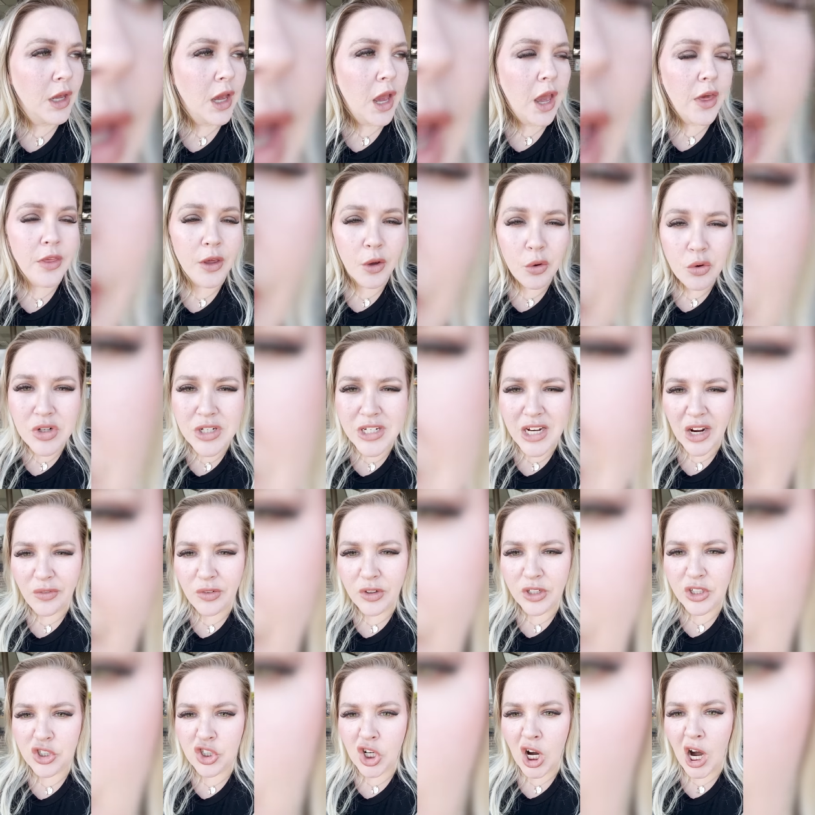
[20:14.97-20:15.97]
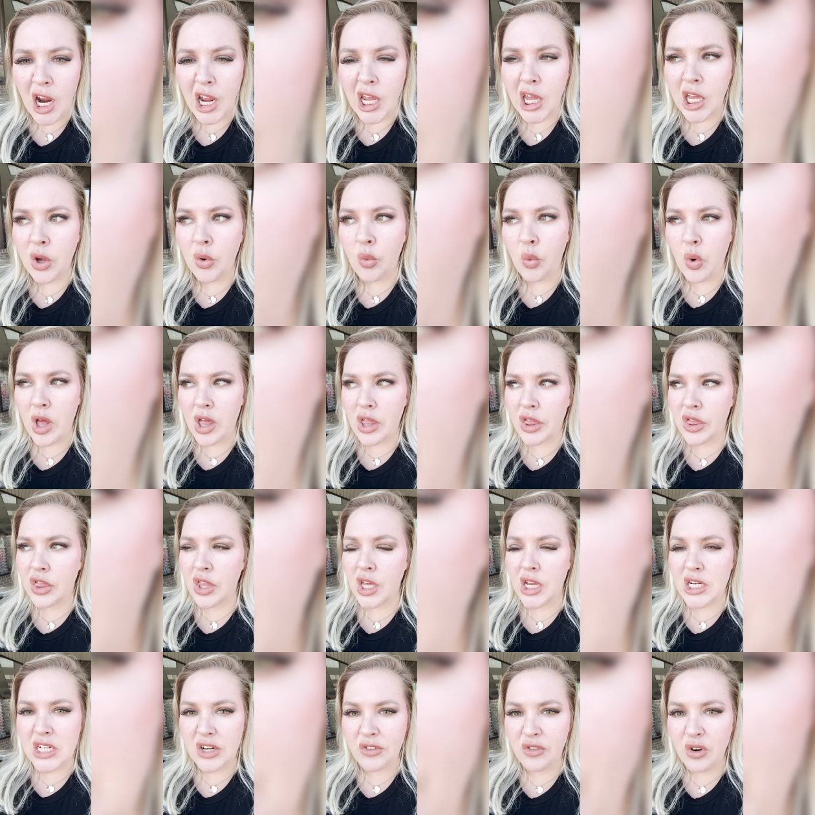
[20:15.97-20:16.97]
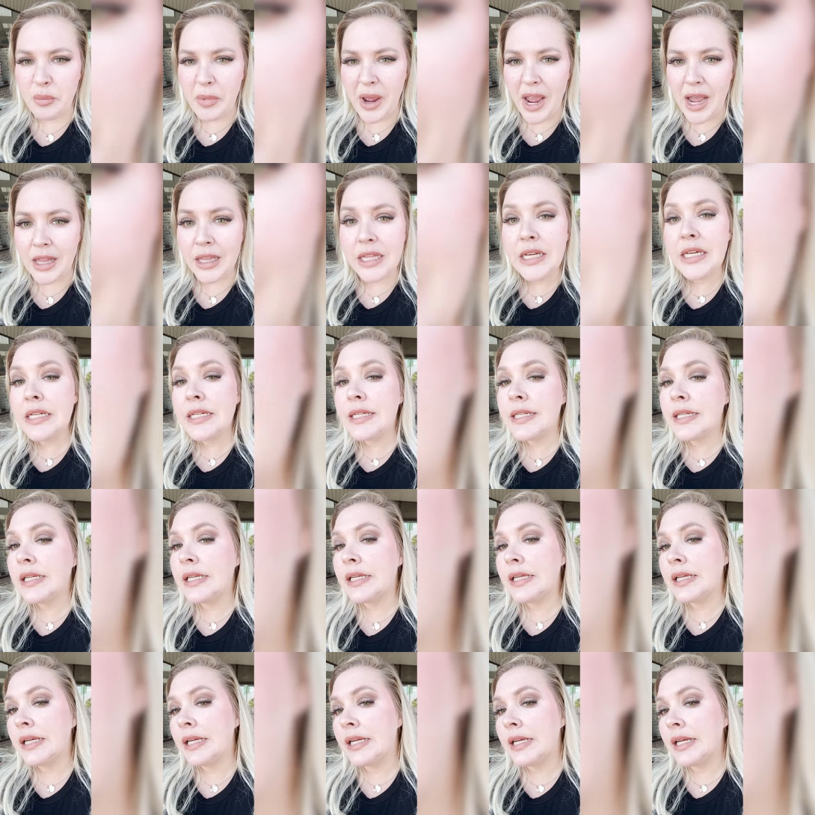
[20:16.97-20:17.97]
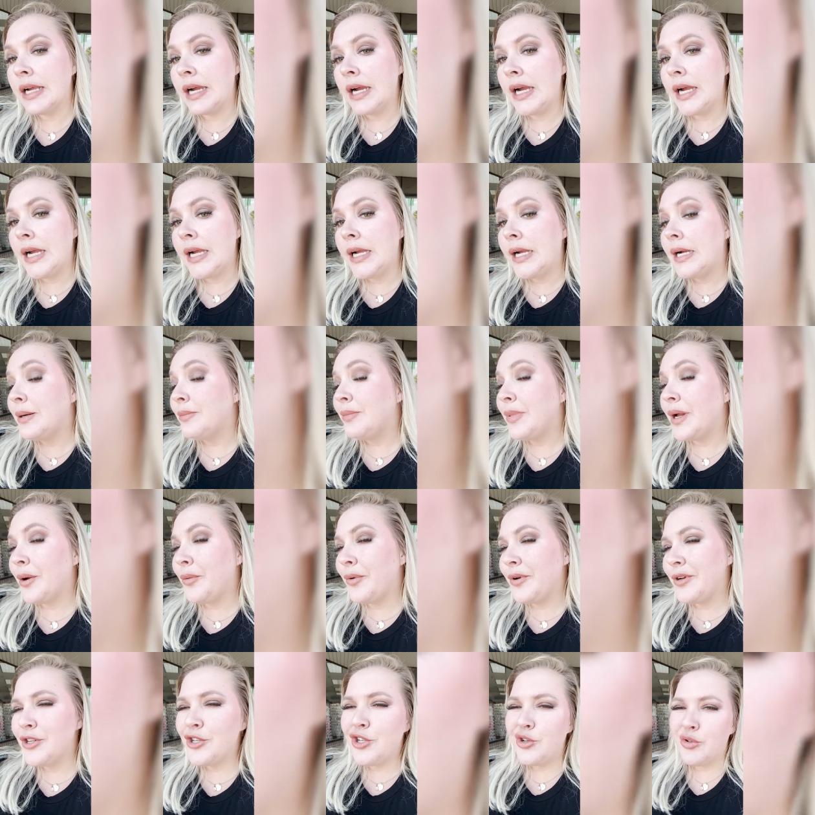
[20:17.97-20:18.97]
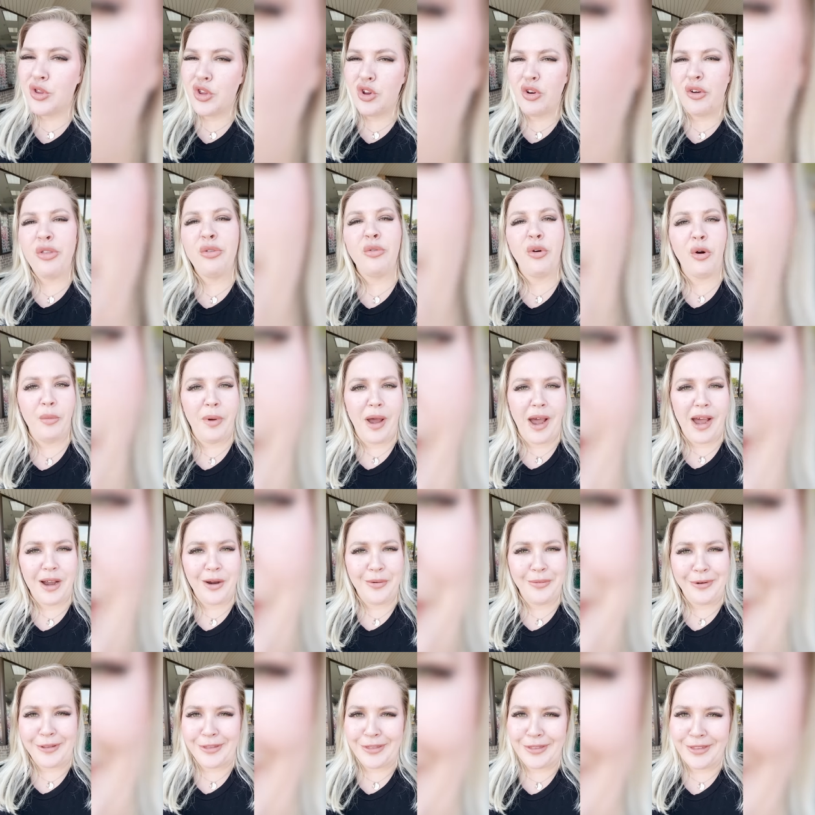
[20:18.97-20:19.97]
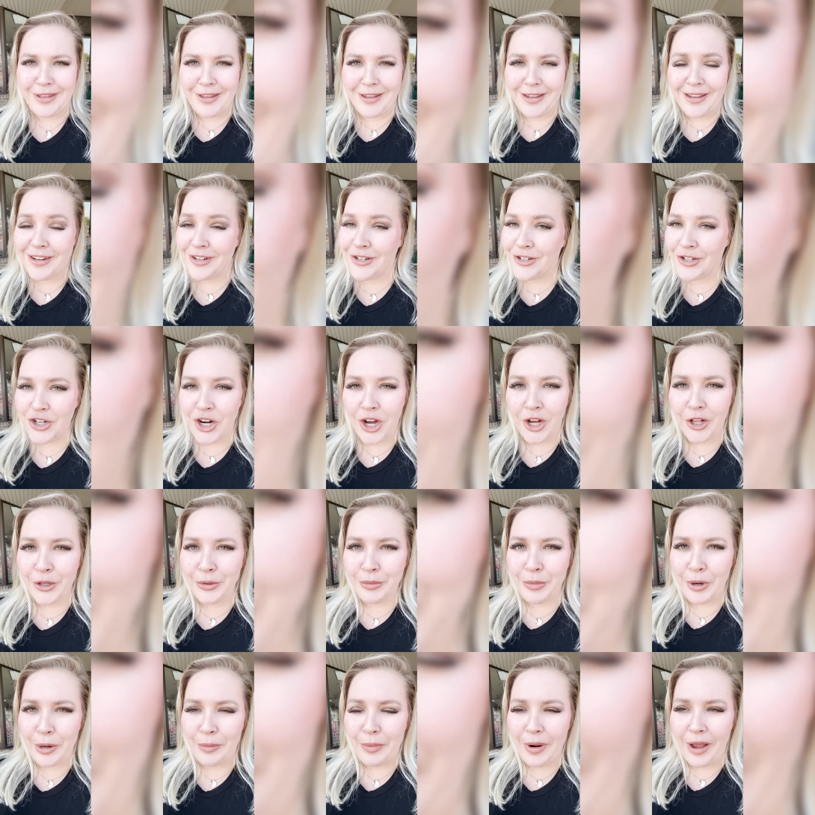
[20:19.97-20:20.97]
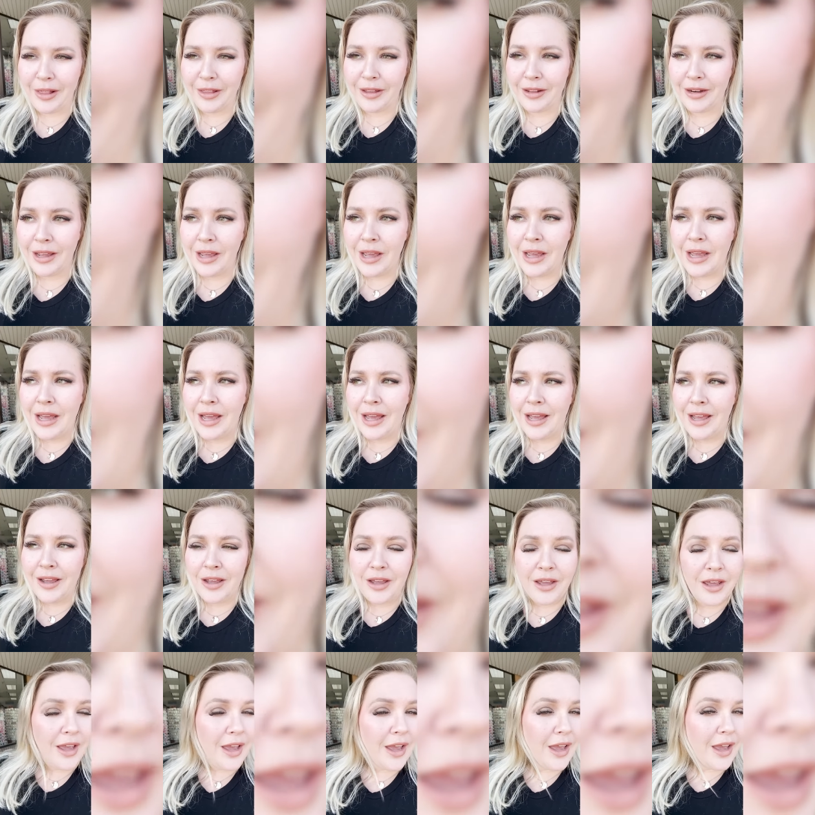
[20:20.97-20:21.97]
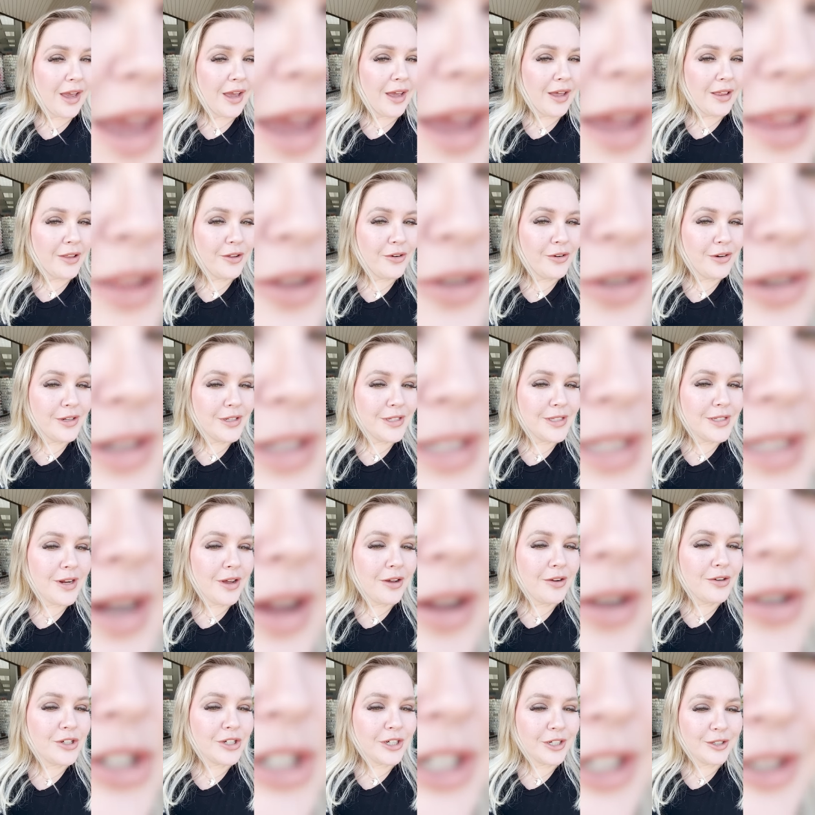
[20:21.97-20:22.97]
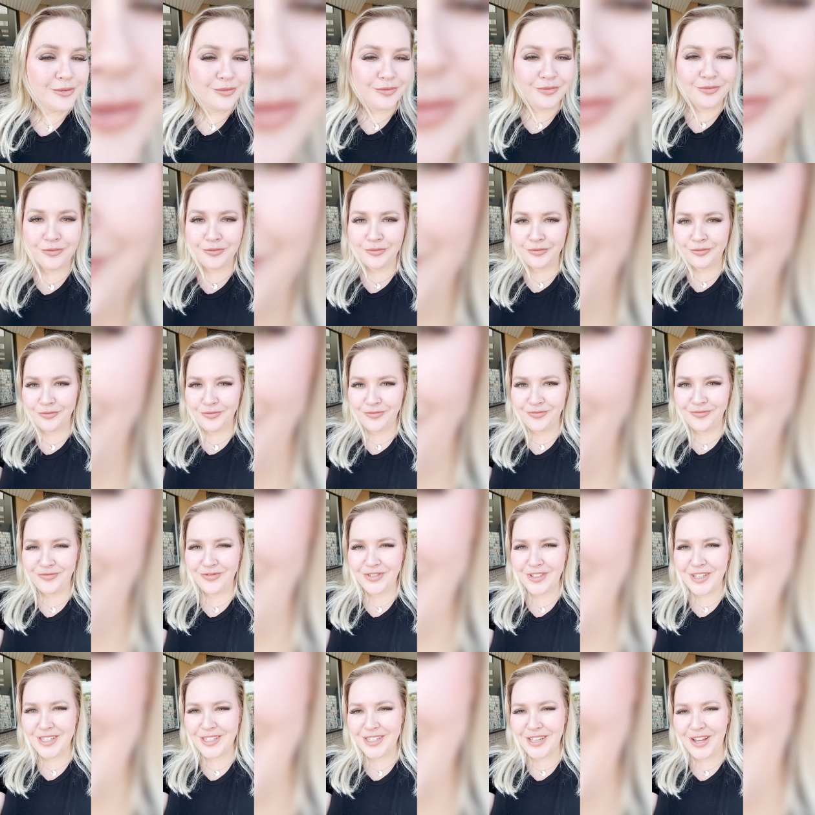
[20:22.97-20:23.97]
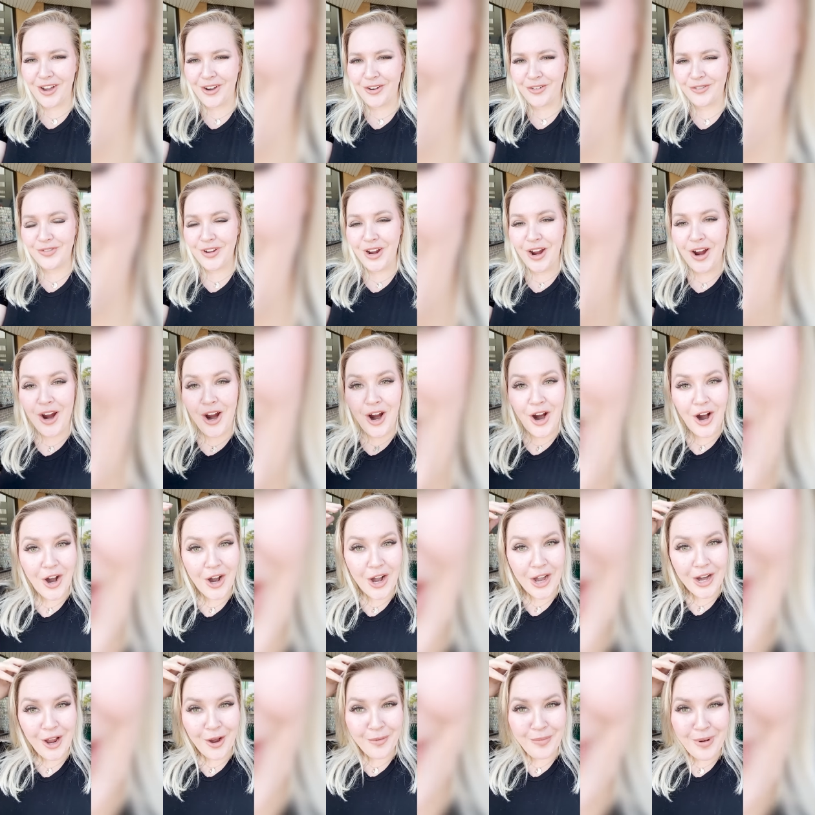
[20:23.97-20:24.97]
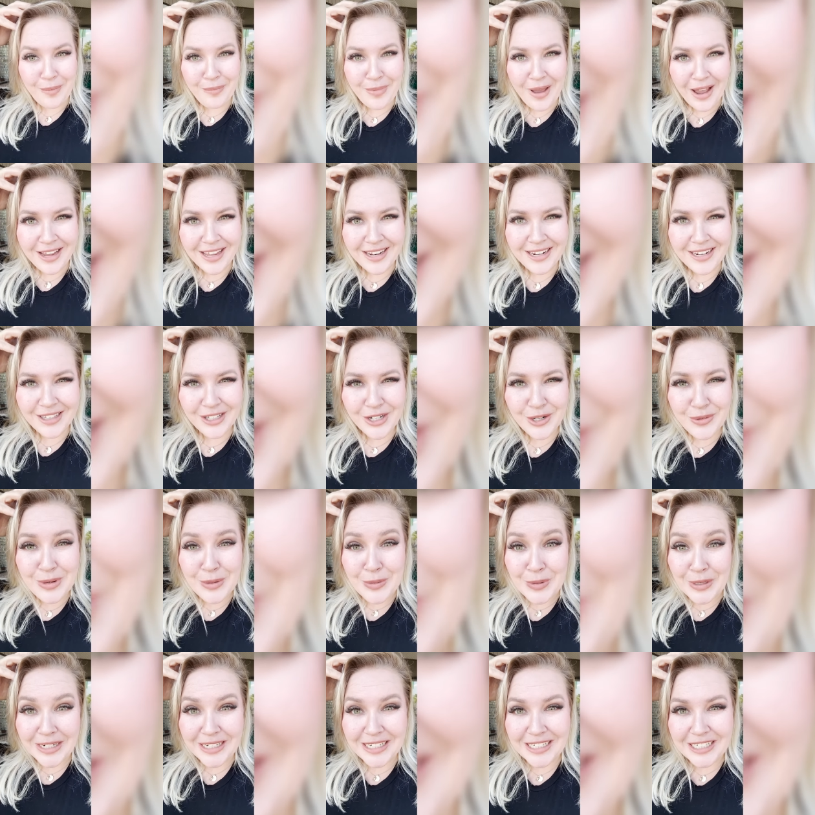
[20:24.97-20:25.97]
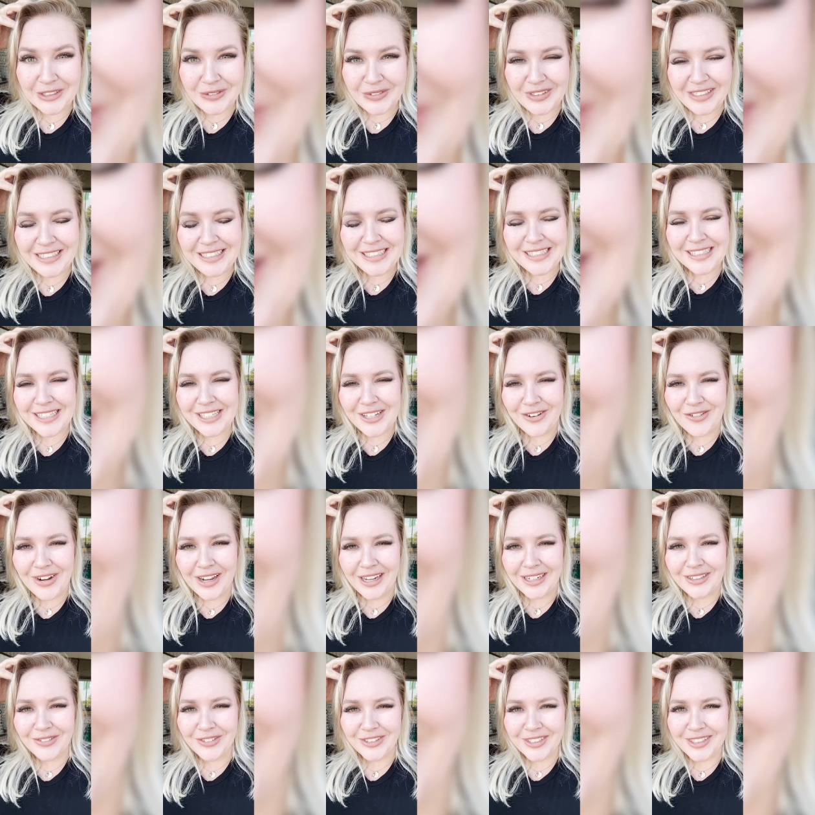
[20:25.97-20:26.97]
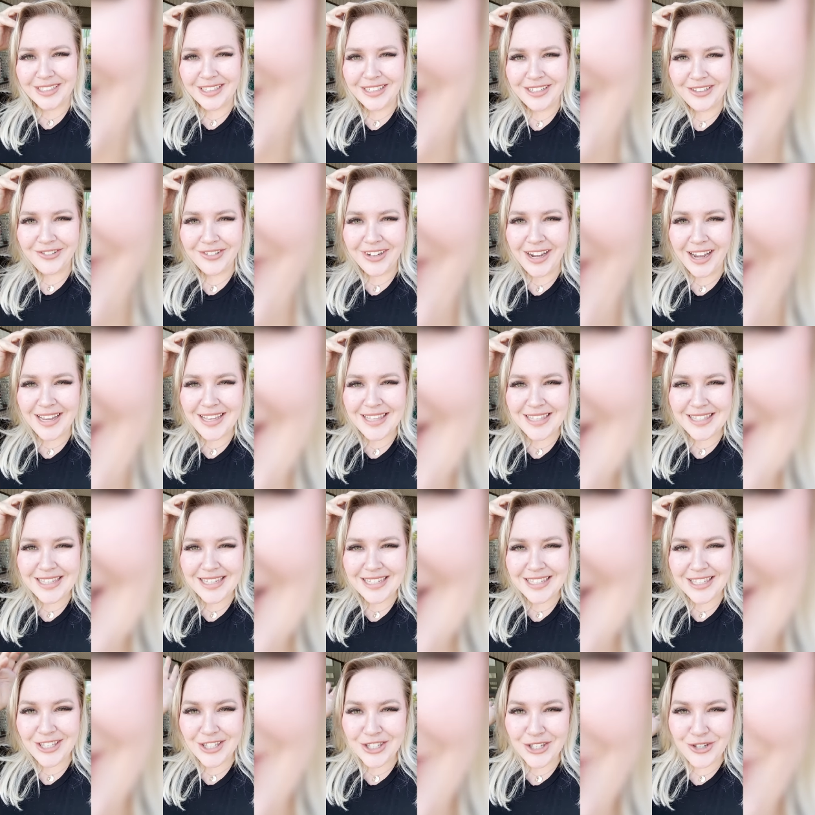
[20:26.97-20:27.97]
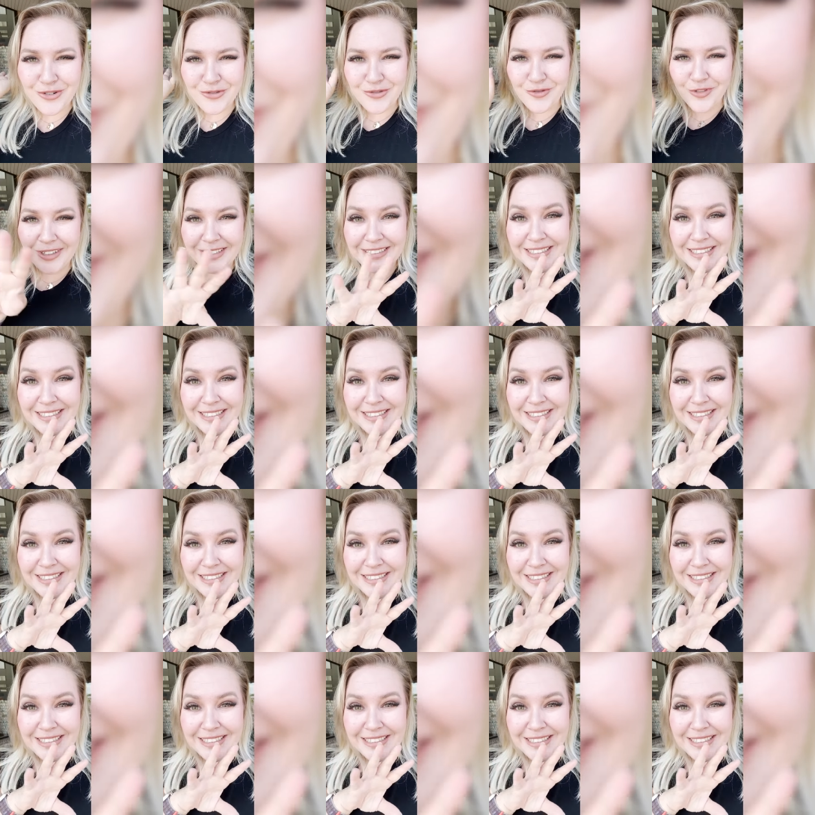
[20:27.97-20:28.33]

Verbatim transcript: I think I'll definitely try it with a different palette, but I wanted to do a little throwback with the chocolate bar palette and a little nostalgia. So, all right, I'll pop back in a little bit. We're gonna go eat, so I will see you guys soon.